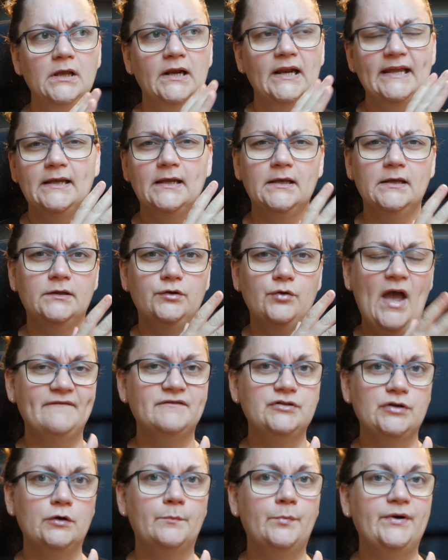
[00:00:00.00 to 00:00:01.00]
like, you
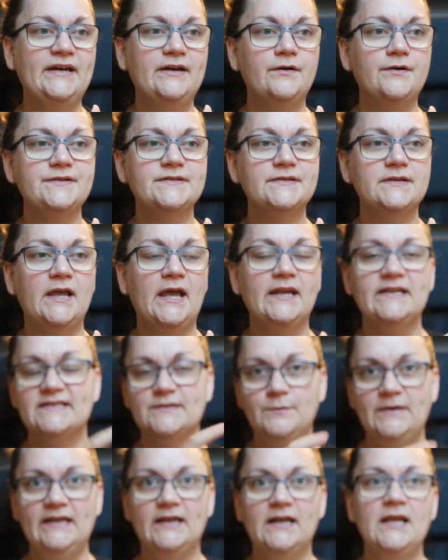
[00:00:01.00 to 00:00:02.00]
have dog breeders, and in
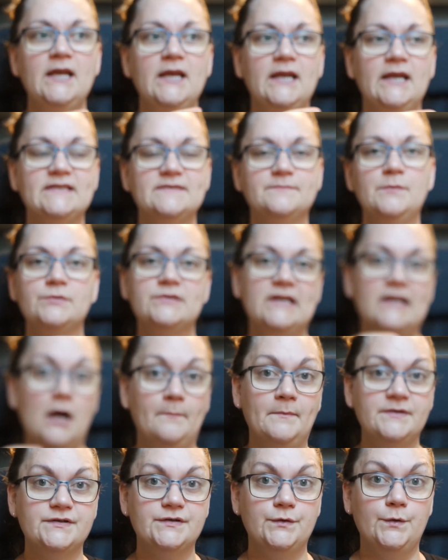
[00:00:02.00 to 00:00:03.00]
Sweden it's mostly
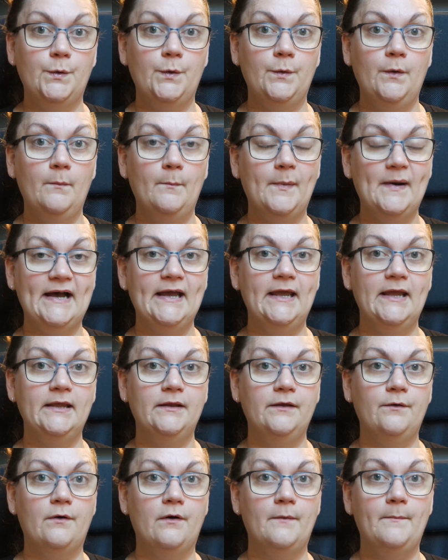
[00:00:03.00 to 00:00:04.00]
common to buy
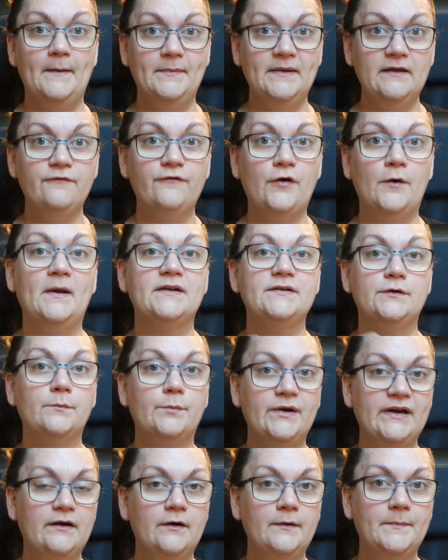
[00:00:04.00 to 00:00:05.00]
your puppy from a
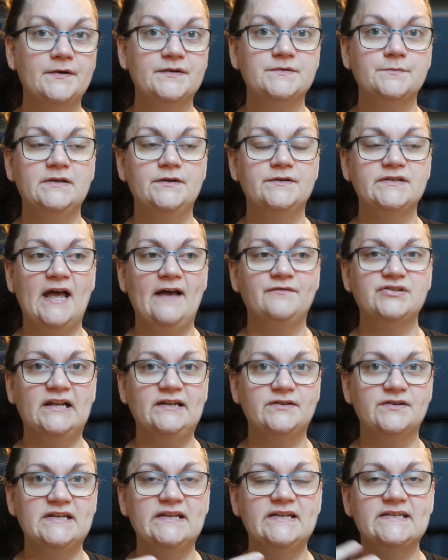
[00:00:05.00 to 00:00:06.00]
dog breeder because we don't have
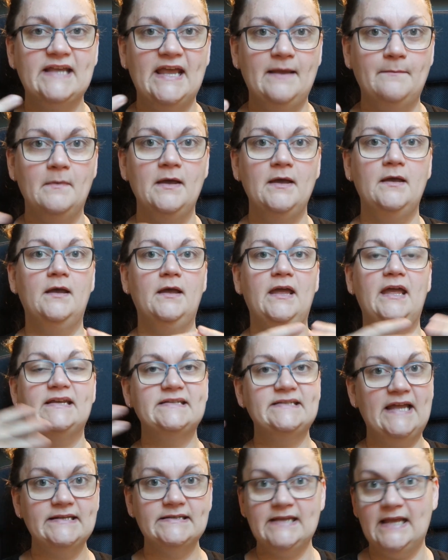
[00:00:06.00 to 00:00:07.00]
shelters in the same
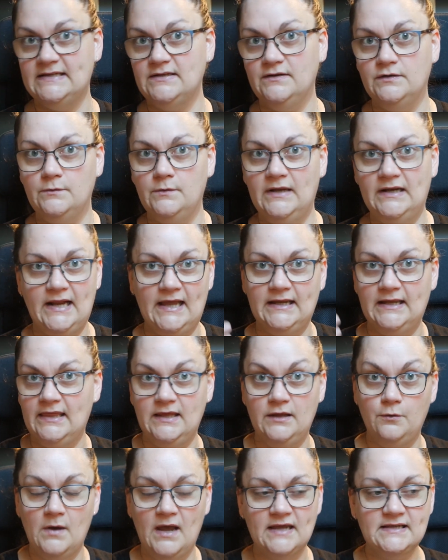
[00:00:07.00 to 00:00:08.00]
extent as you do in like
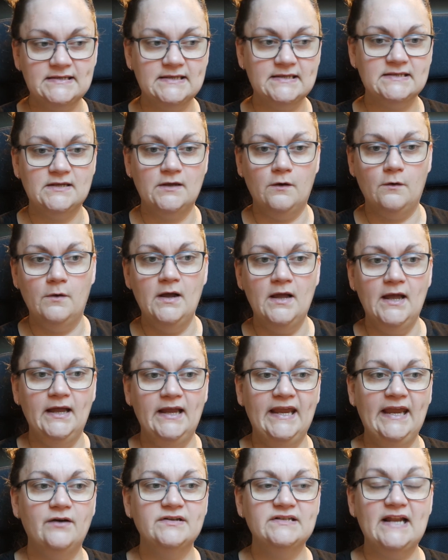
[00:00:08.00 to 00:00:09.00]
the US. So
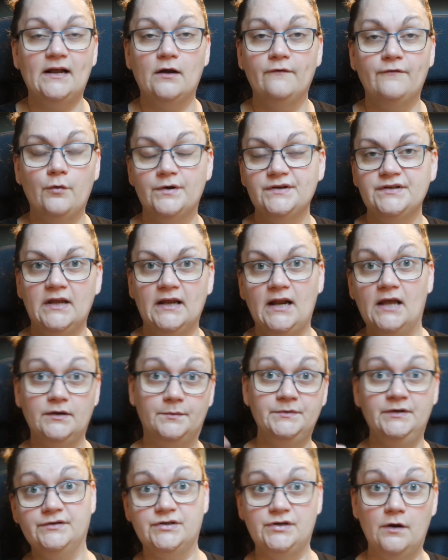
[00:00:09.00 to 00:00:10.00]
here's like, of course you can
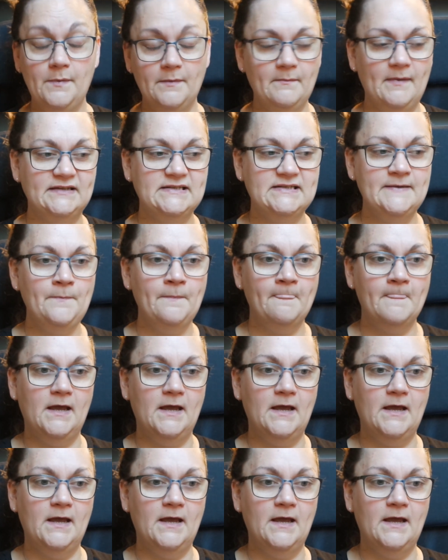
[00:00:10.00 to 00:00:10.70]
adopt not shop, but